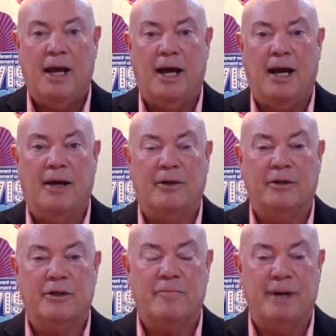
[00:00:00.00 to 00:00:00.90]
Uh,
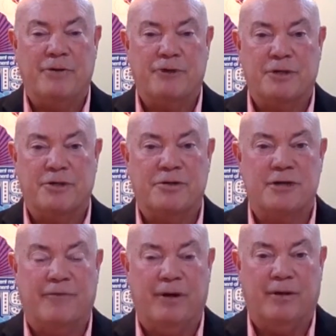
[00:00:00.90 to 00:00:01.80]
the metrics are
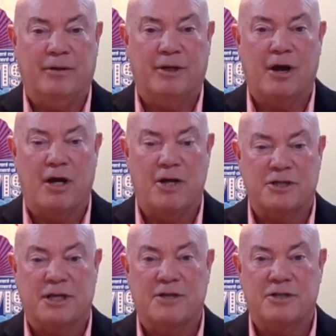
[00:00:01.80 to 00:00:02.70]
different, the cost
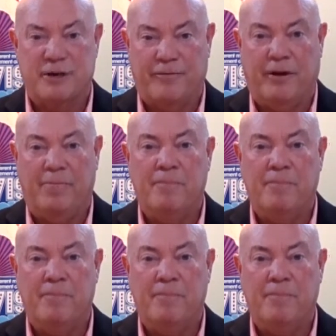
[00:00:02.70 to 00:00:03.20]
is different.